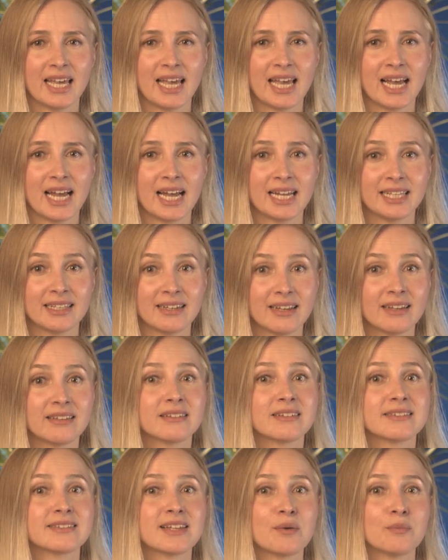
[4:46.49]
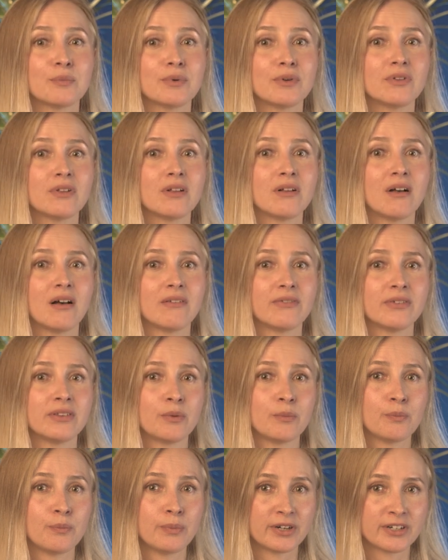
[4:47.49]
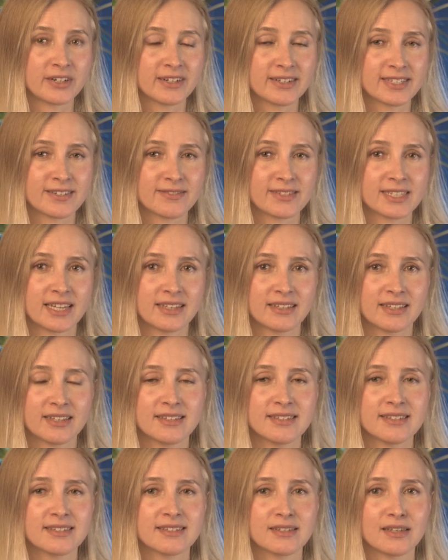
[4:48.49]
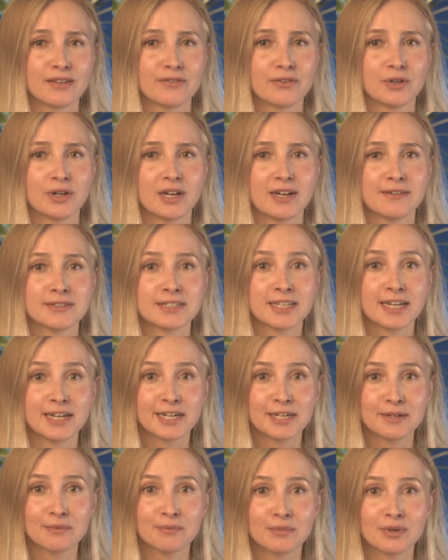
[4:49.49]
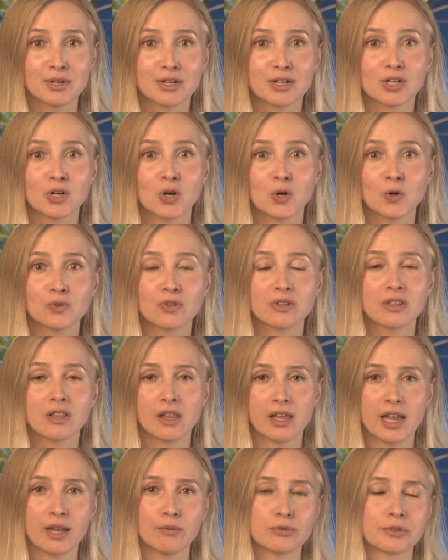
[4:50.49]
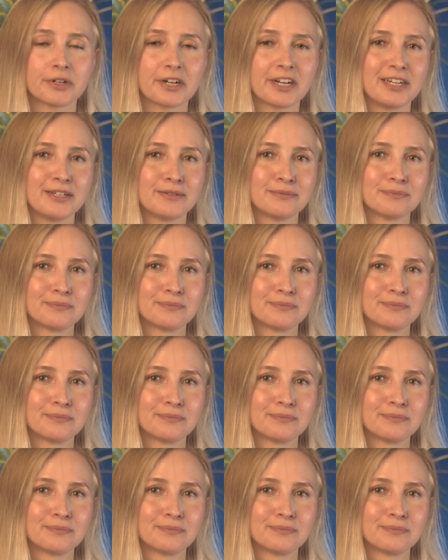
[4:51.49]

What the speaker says: And an example of an imperative sentence, if you have time, go to the library.